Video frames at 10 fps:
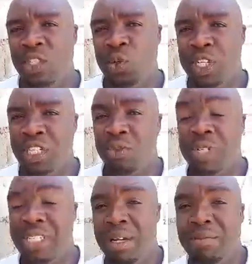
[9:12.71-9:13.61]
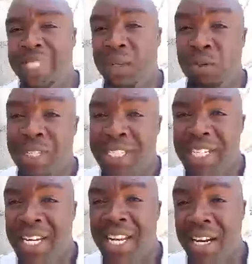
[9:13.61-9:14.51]
So Nelson Chamisa will
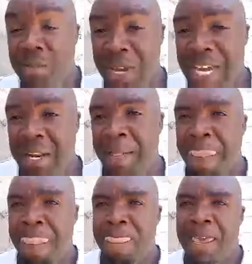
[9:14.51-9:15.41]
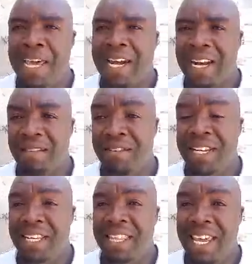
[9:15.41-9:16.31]
still remain
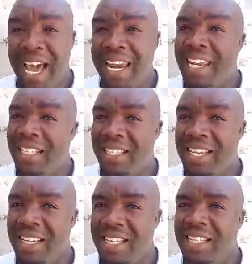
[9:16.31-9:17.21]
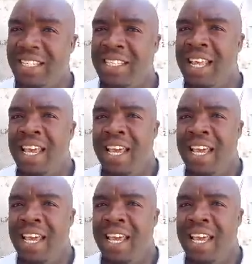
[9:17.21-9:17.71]
relevant. They understand this.